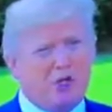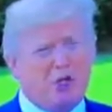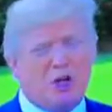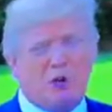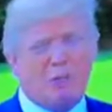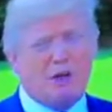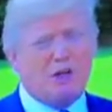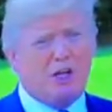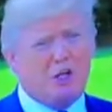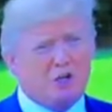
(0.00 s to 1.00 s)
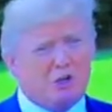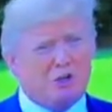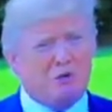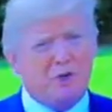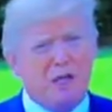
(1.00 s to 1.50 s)
You're talking about years
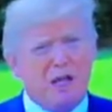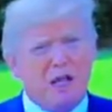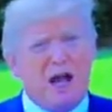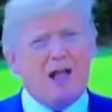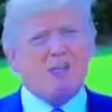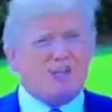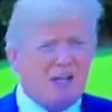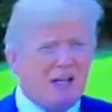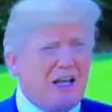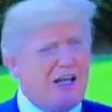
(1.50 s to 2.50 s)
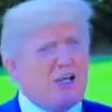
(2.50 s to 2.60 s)
of hostility,